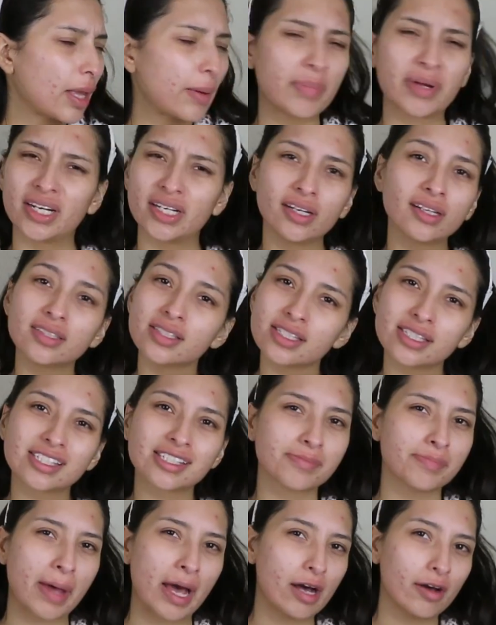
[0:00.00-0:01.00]
but it doesn't
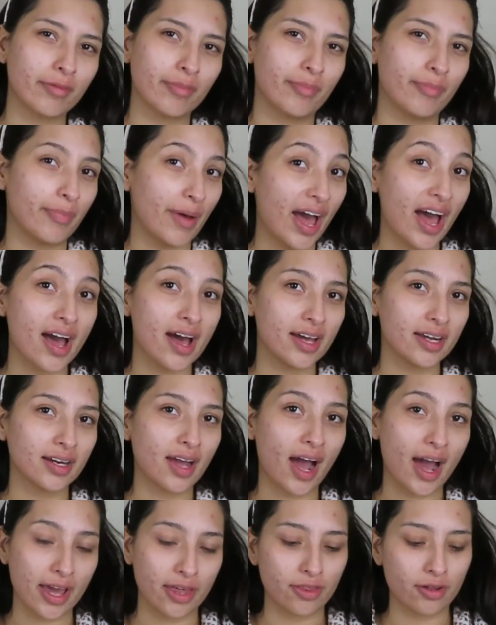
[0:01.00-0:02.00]
smell bad
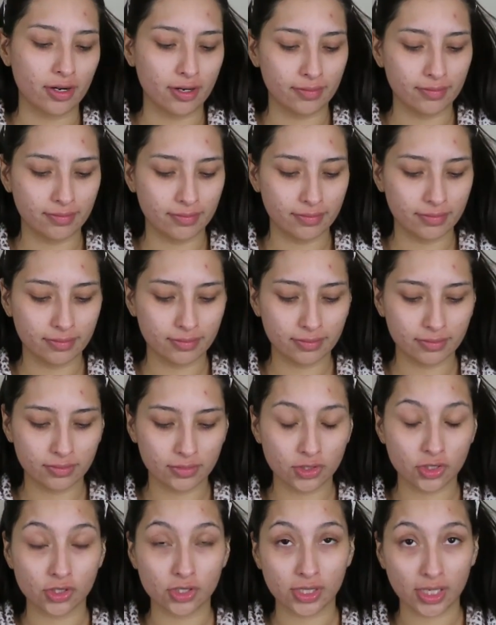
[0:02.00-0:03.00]
either,
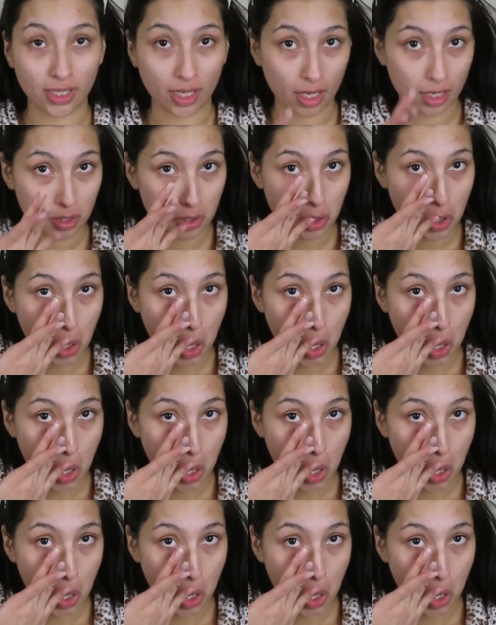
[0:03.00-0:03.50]
to say that.